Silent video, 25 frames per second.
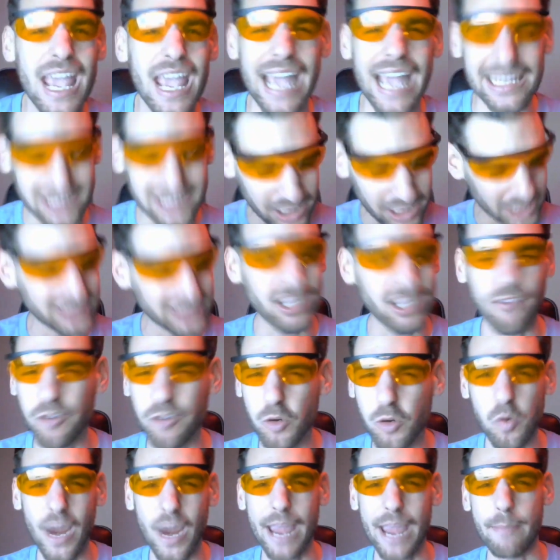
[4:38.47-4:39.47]
It's a
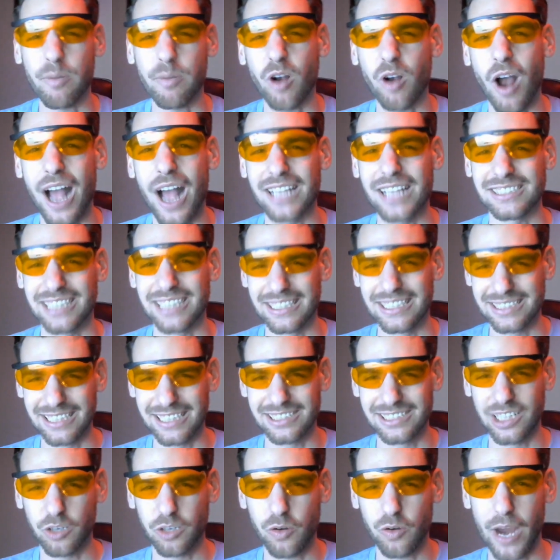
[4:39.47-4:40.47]
great process.
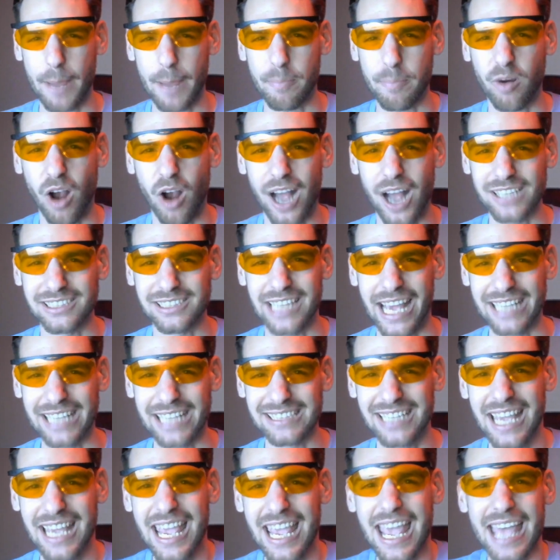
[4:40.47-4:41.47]
It's a great
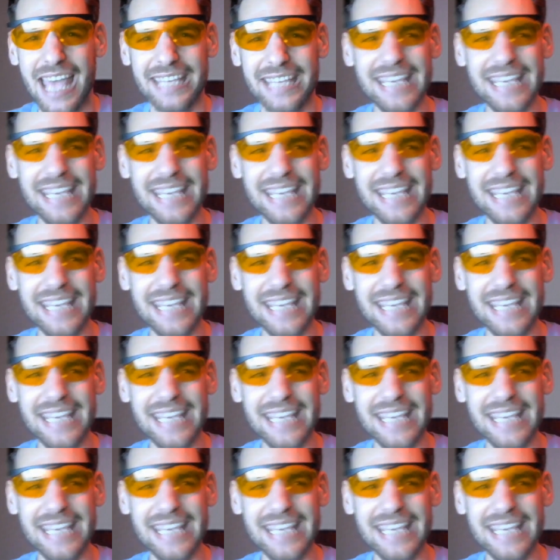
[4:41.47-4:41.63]
process.